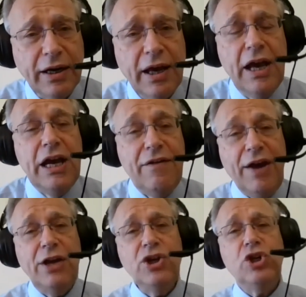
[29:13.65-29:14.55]

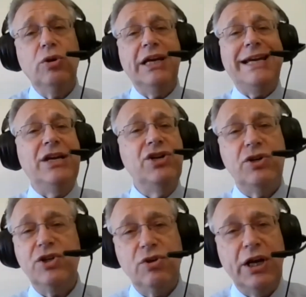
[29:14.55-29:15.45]
Eventually, interest
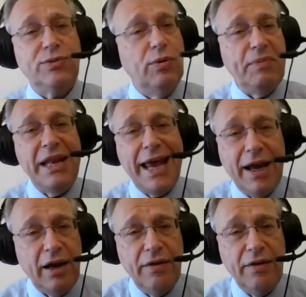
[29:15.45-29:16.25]
rates will be negative